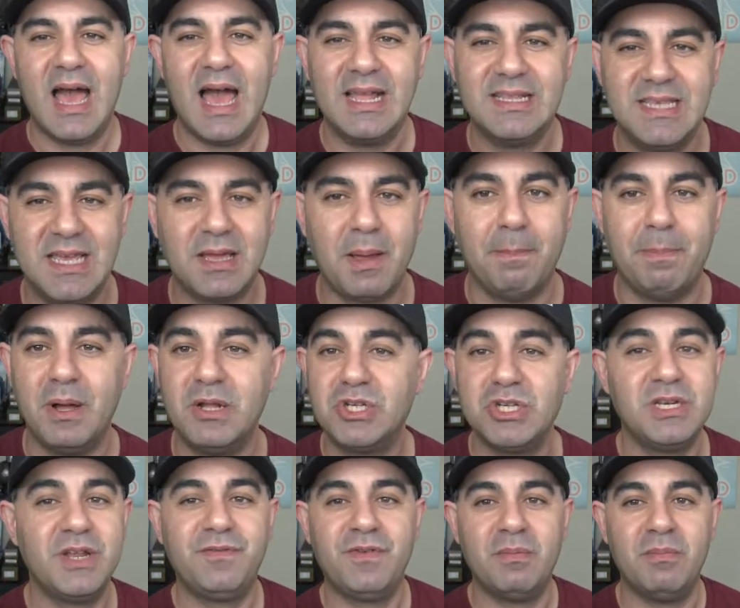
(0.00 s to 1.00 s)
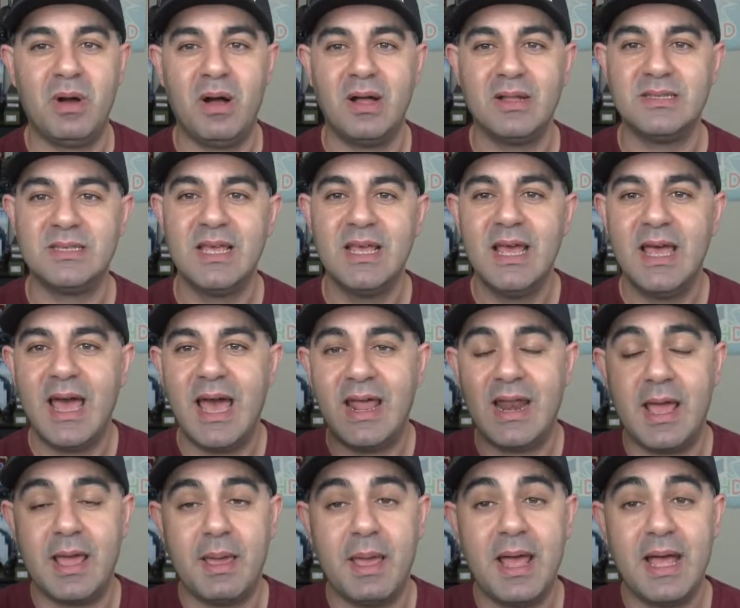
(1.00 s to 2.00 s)
I take a bunch of different mods
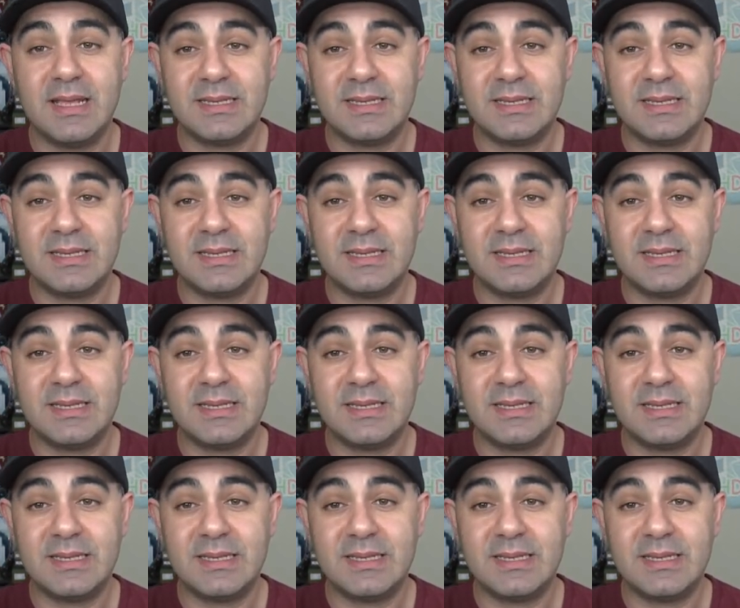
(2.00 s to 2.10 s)
and I